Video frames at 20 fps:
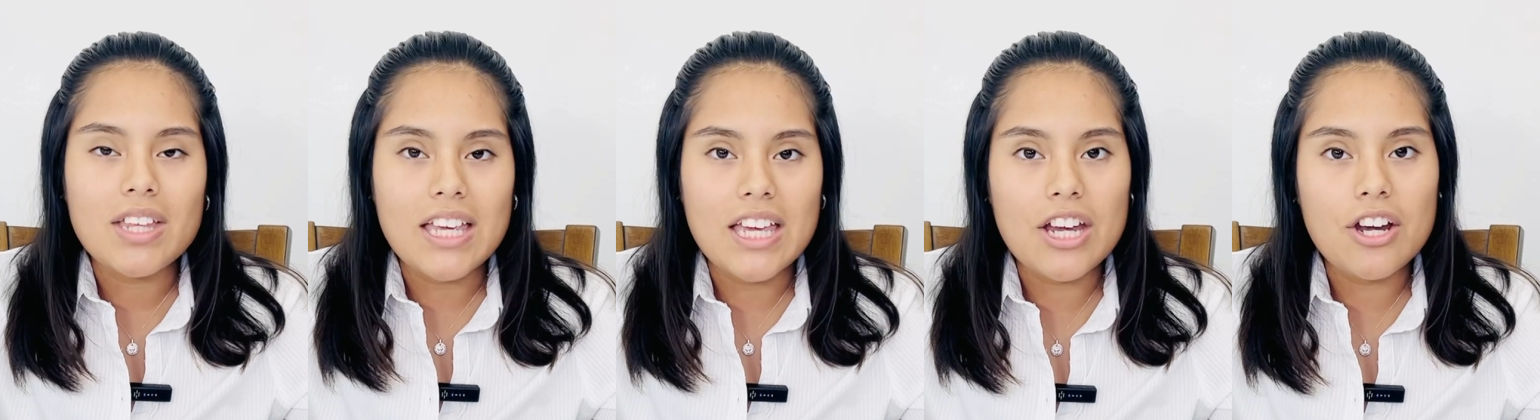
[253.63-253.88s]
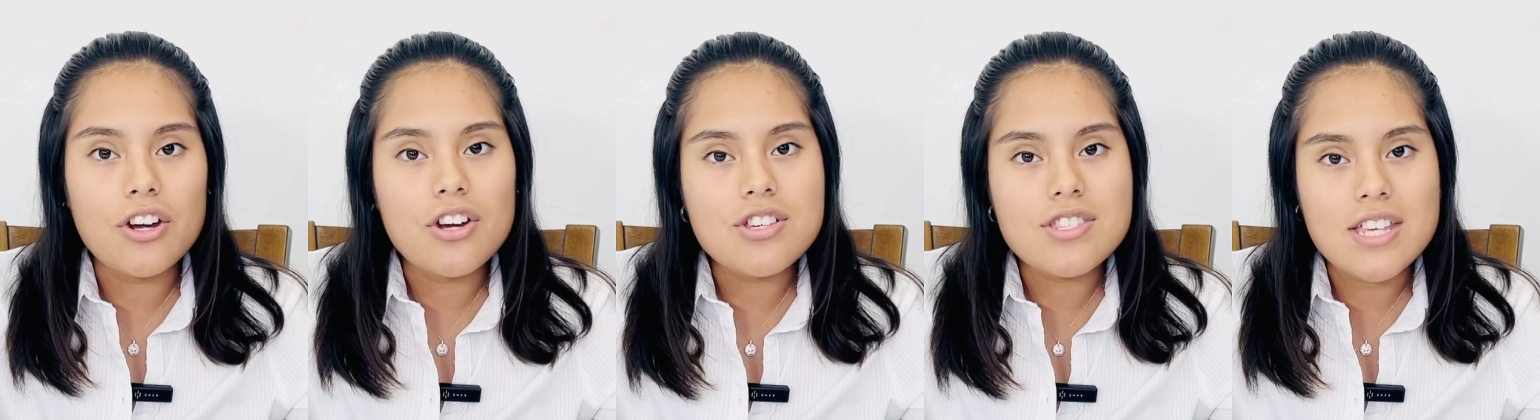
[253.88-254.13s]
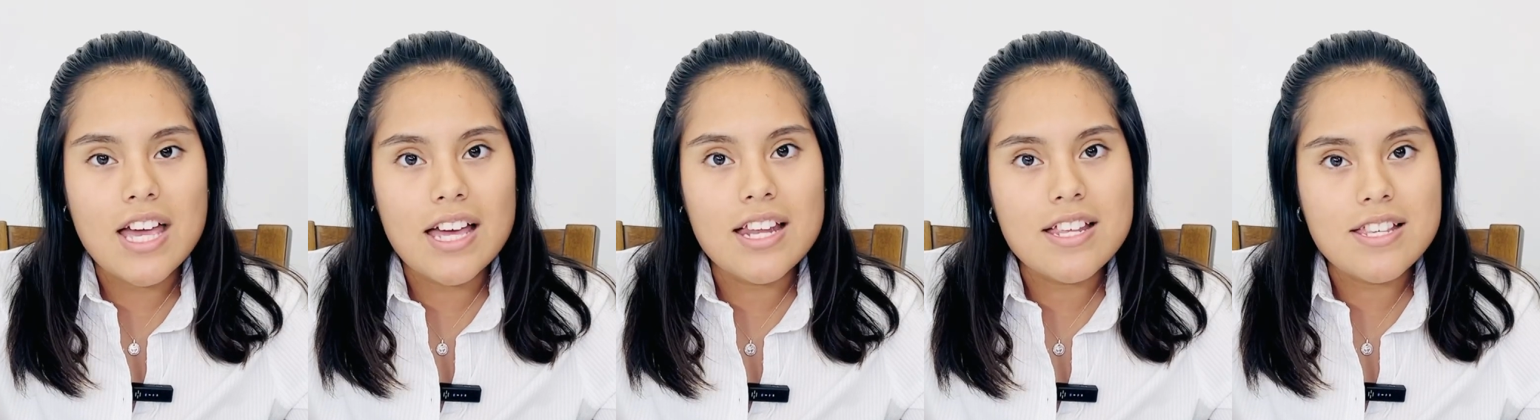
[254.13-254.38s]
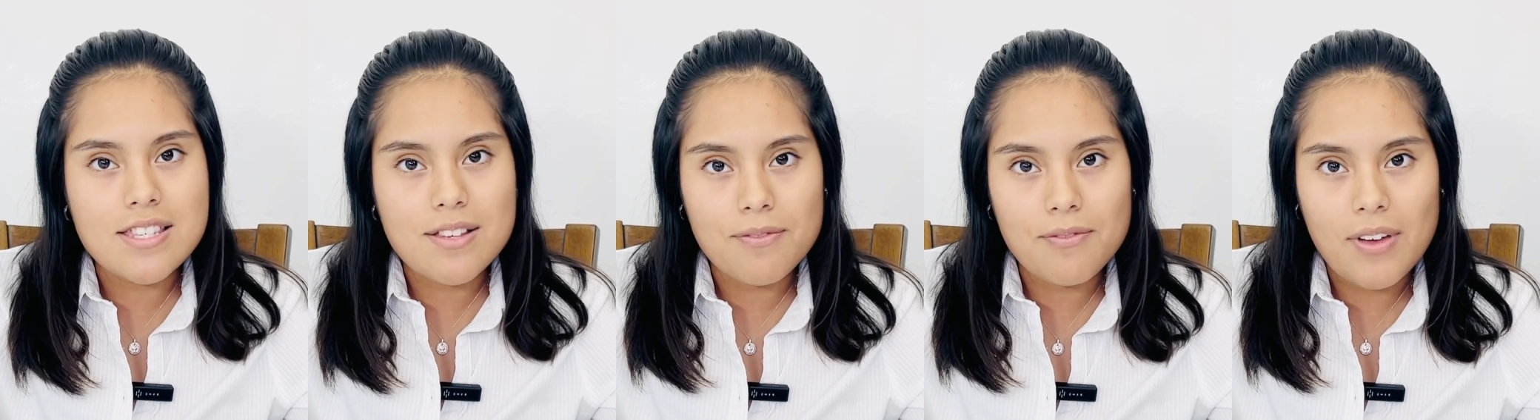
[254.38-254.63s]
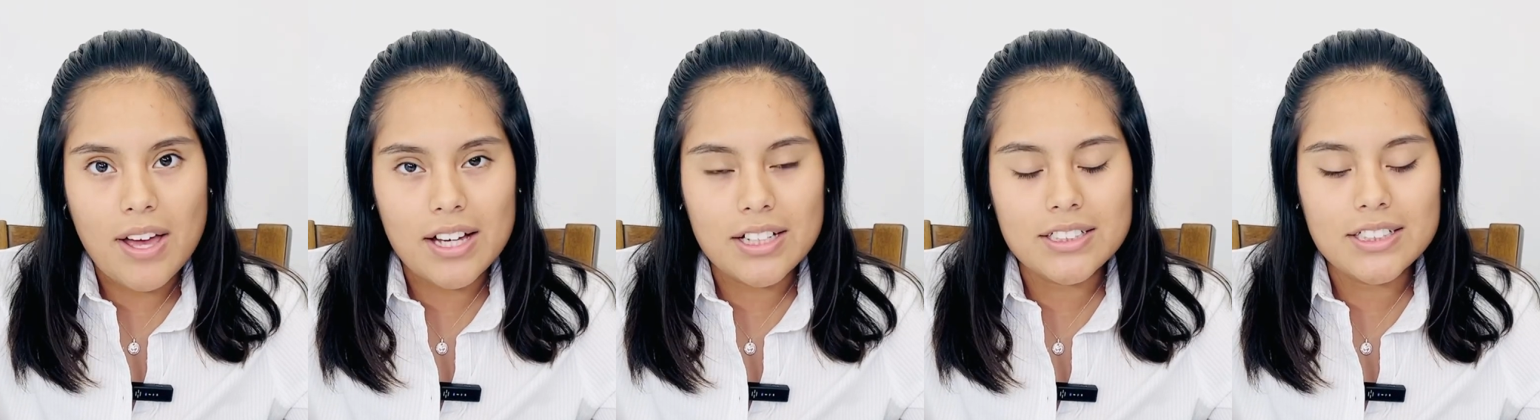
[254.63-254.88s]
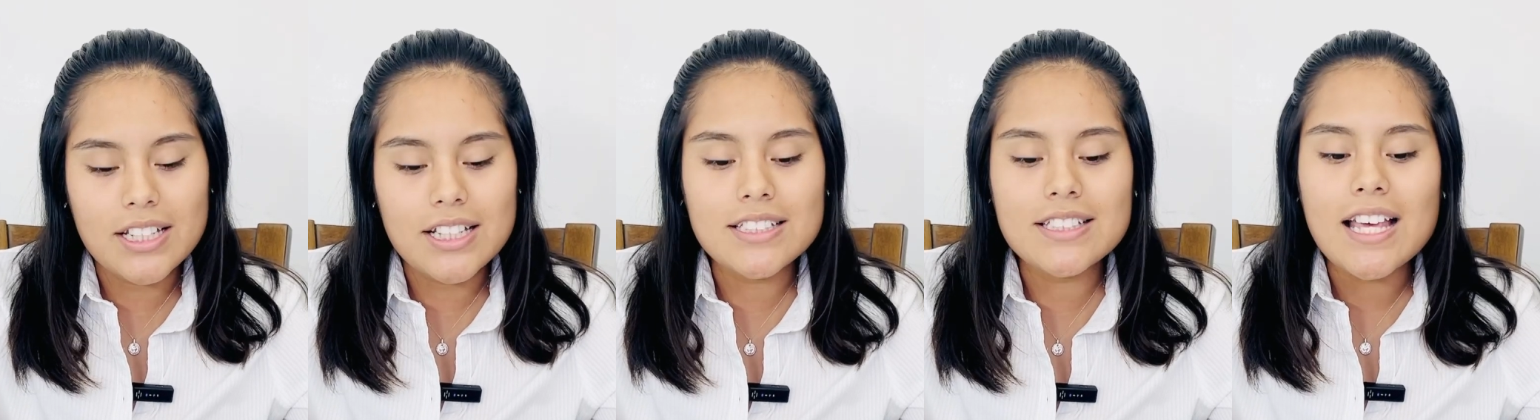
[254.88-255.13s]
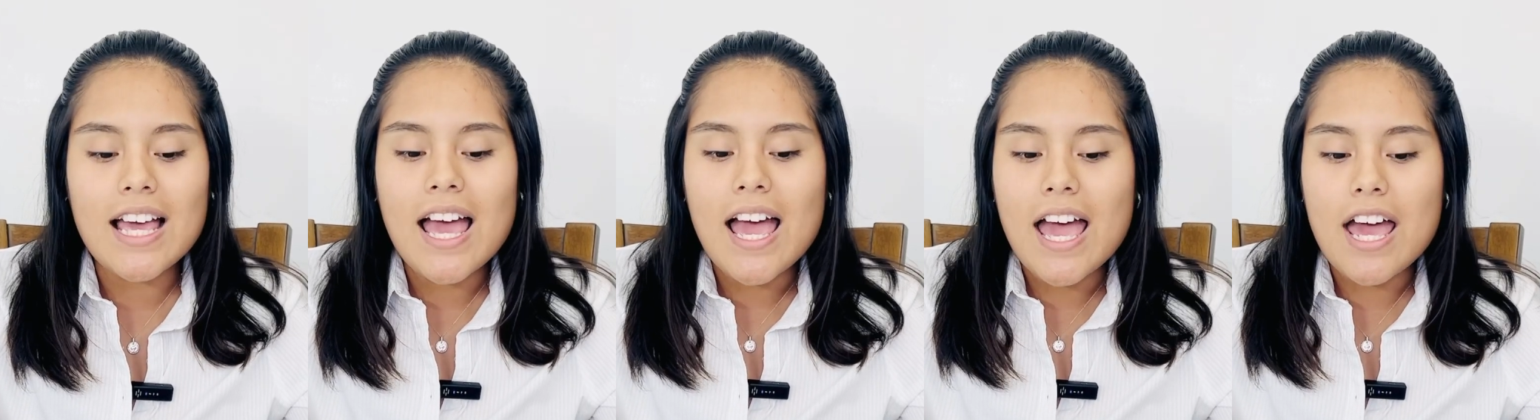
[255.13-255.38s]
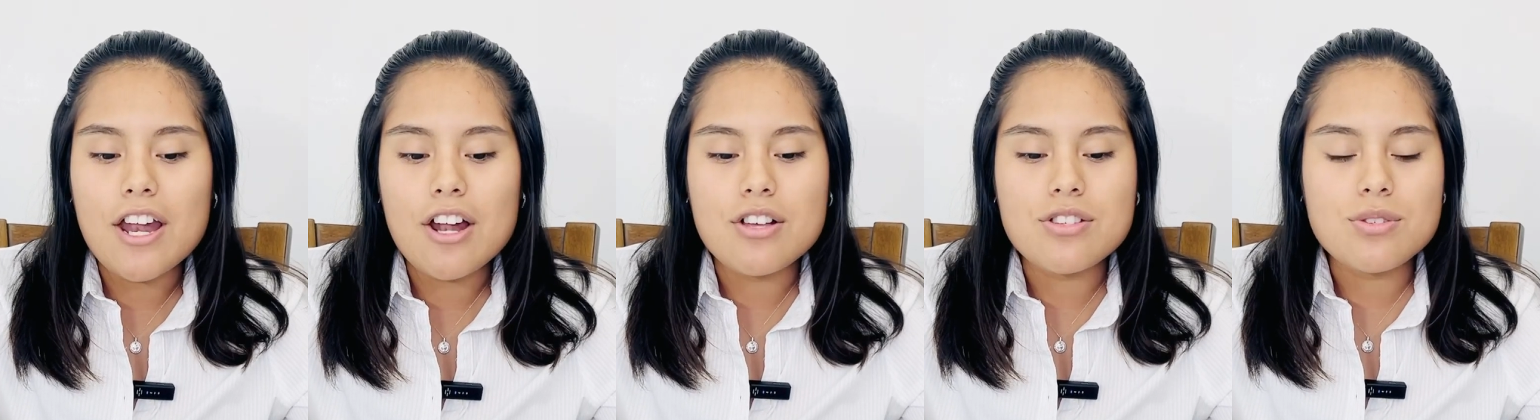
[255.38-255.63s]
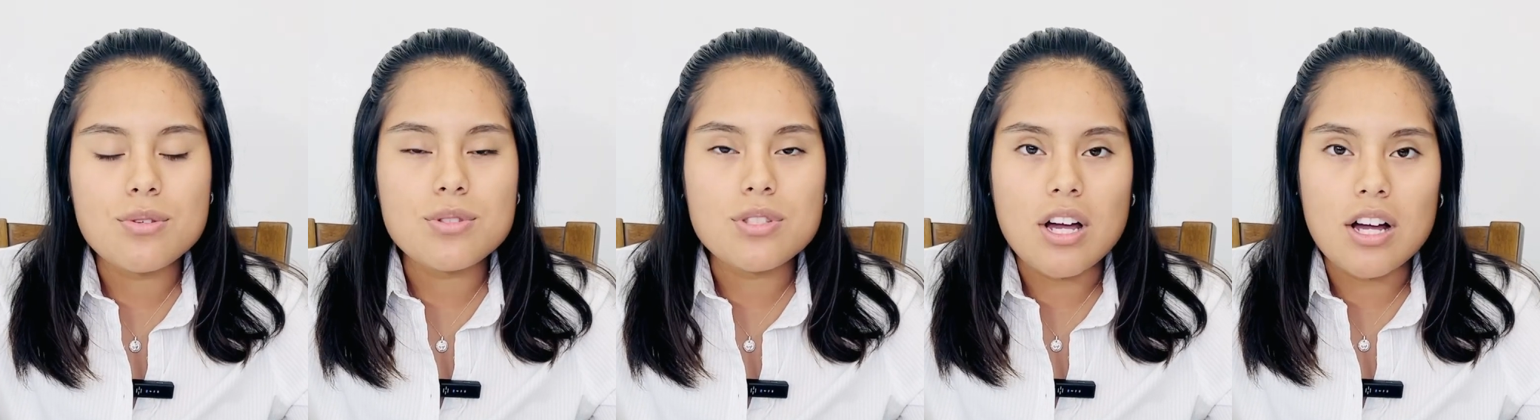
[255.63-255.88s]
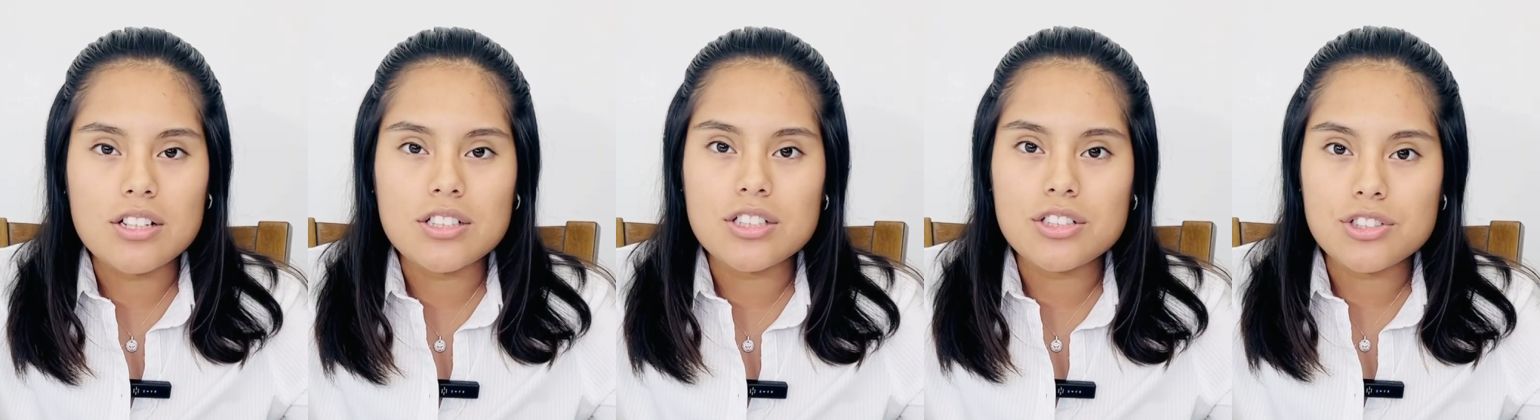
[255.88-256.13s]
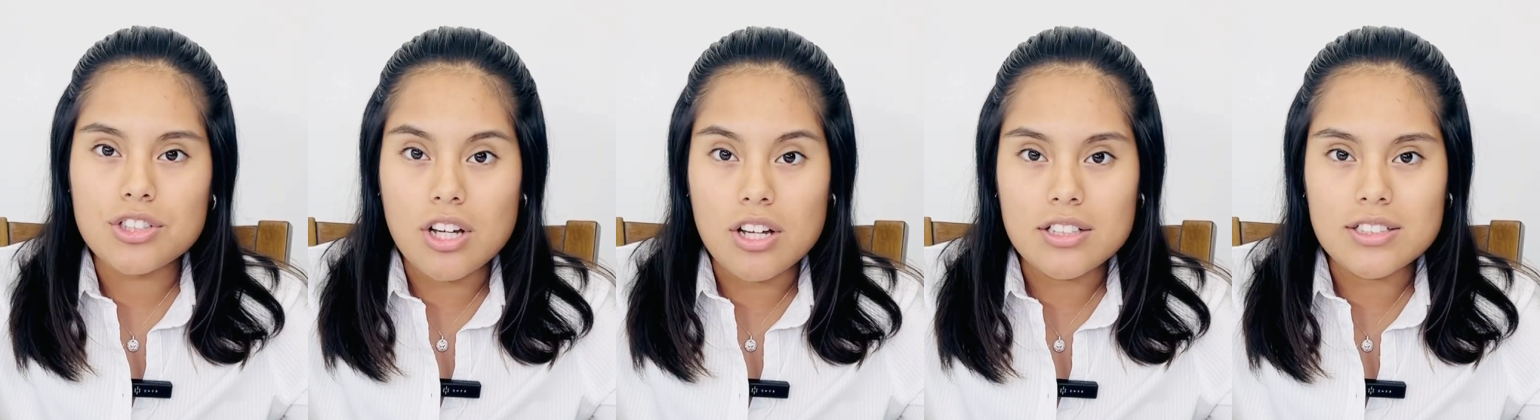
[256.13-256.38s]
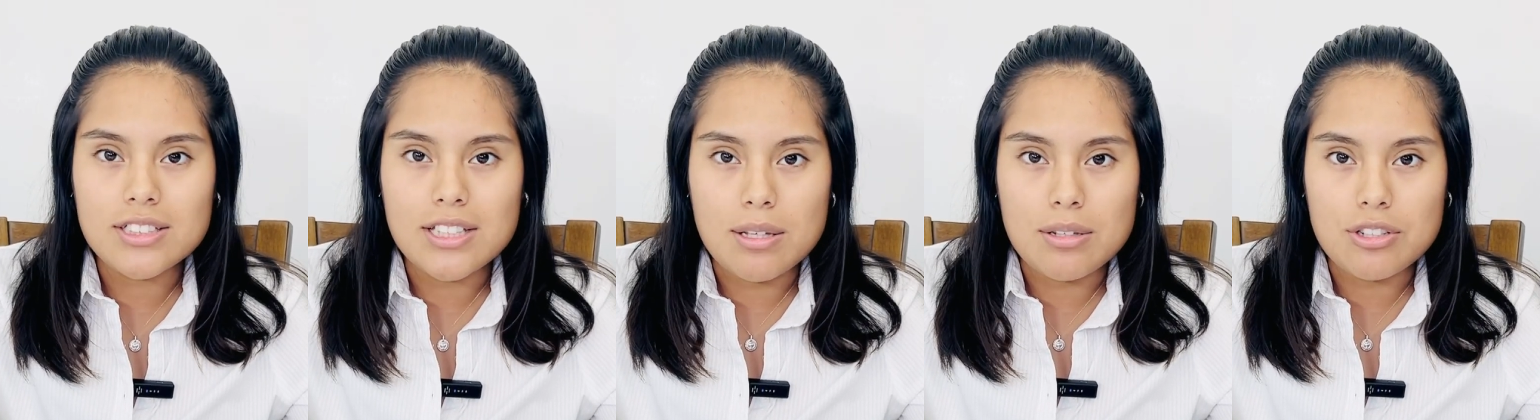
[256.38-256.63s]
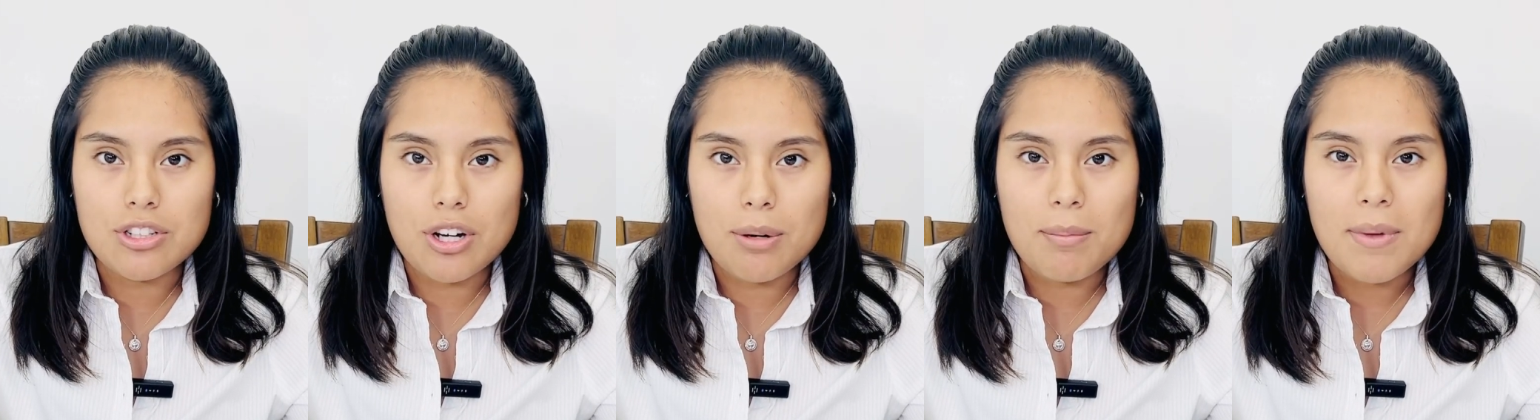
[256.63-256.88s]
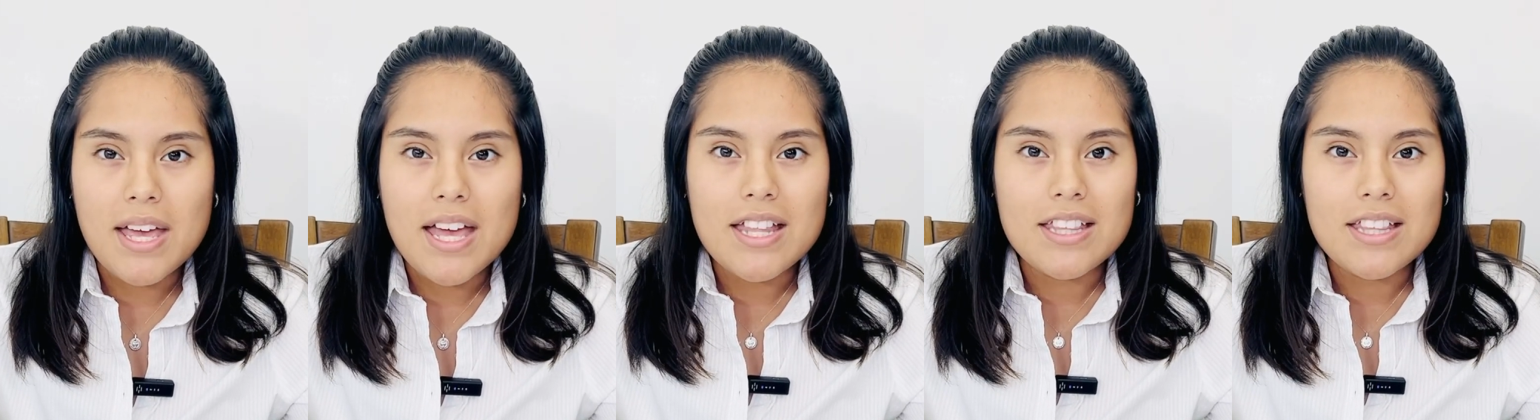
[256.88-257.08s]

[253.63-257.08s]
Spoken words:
ear or sinus infections, and also toxic shock syndrome.